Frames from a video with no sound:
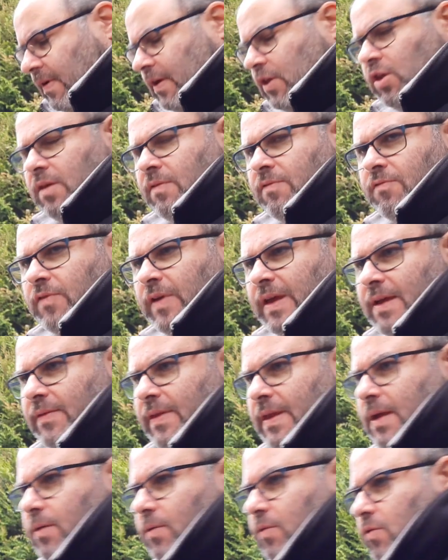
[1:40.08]
actually
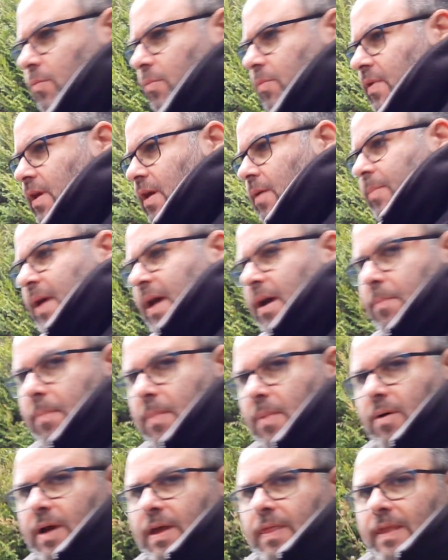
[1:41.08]
found out something about
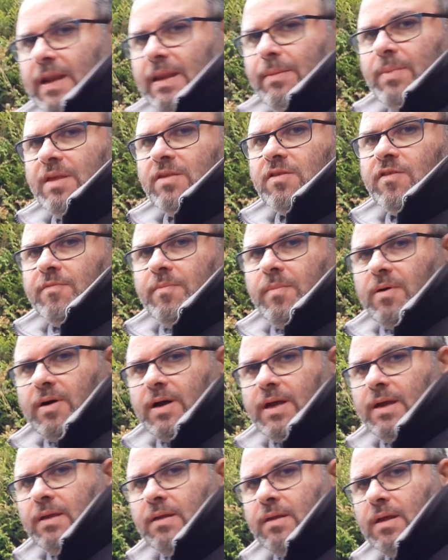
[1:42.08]
the limits of
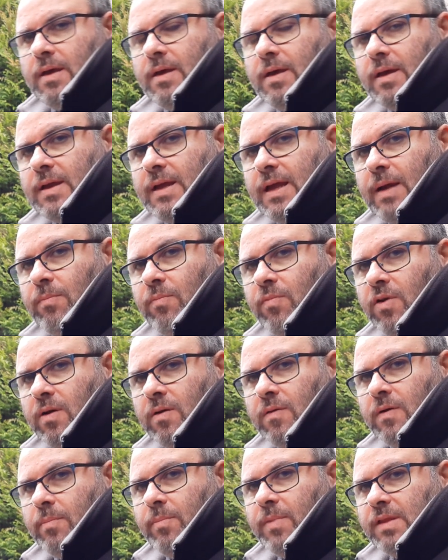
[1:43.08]
my camera
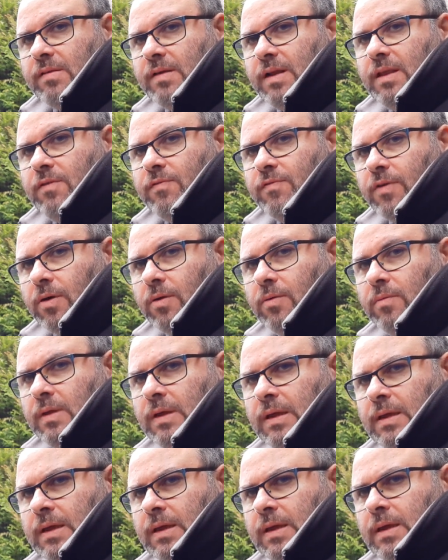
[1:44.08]
on my telephone.
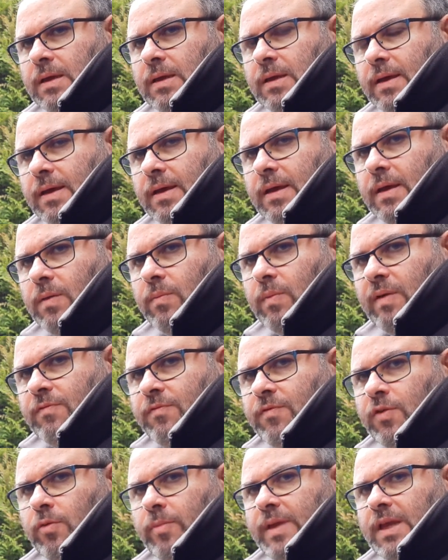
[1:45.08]
When
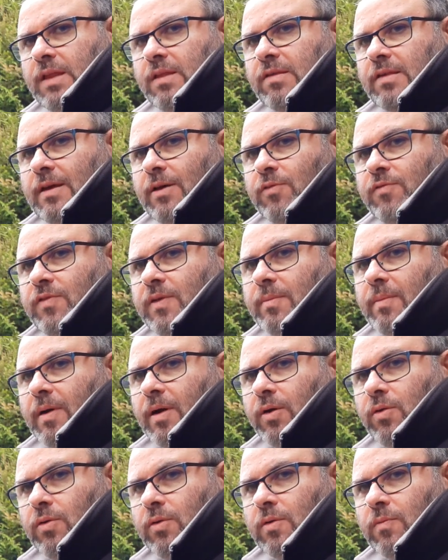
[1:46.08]
filming in selfie
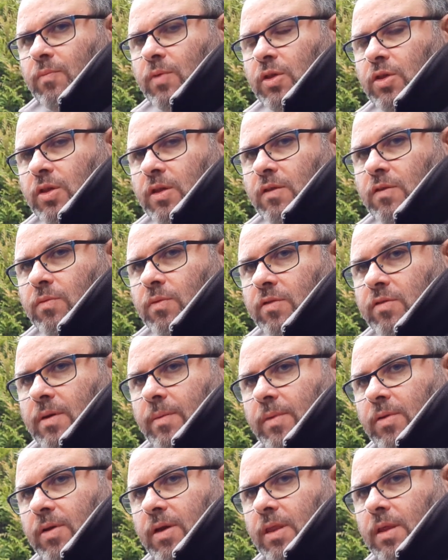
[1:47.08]
mode, which is what
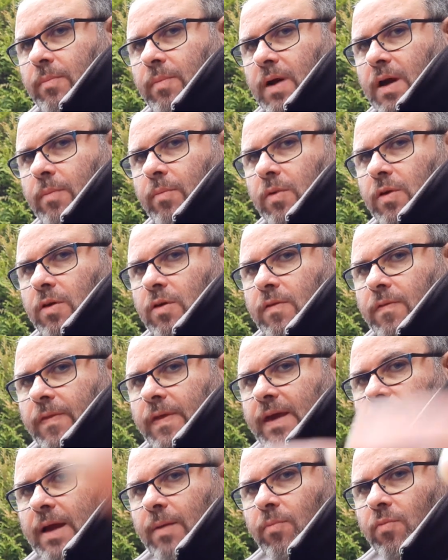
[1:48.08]
I'm doing at the moment, using
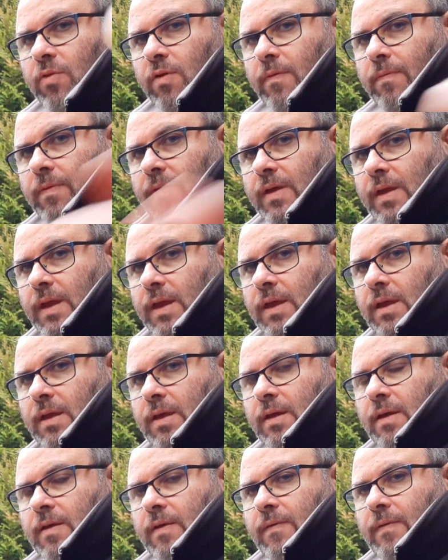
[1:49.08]
the camera on
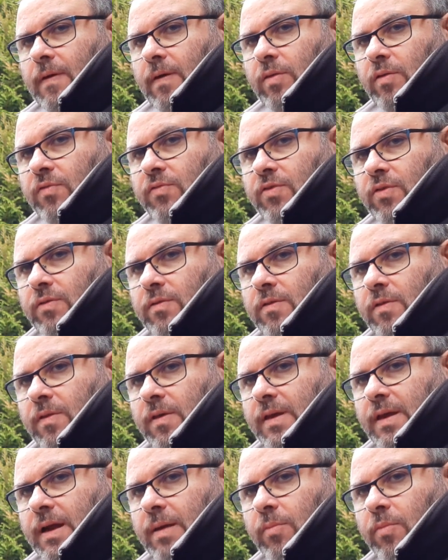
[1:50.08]
the front of
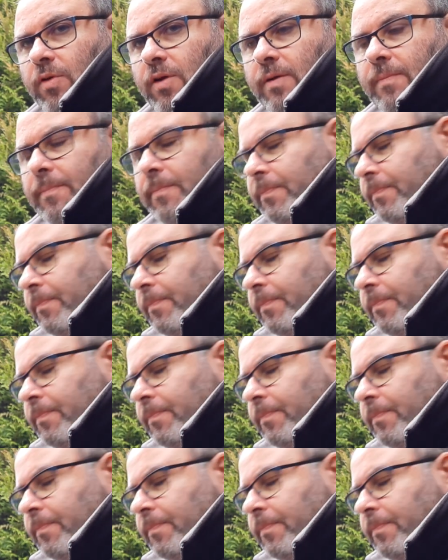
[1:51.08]
the camera,